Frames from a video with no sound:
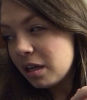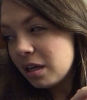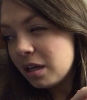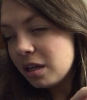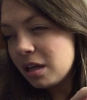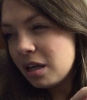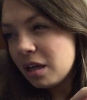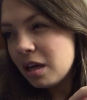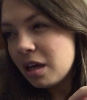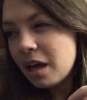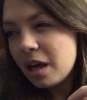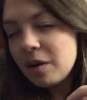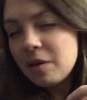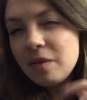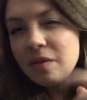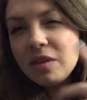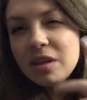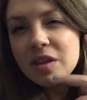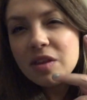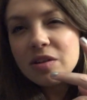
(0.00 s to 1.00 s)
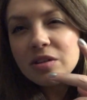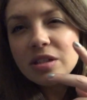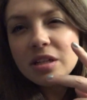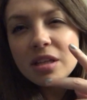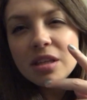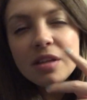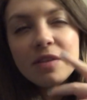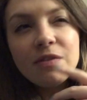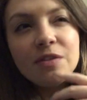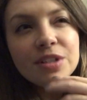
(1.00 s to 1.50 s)
And I don't even think there's
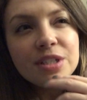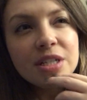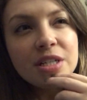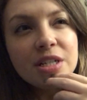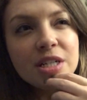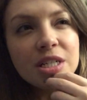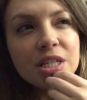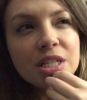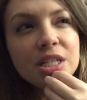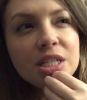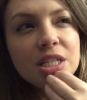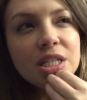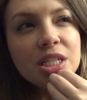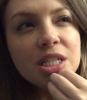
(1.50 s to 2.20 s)
anything for dinner.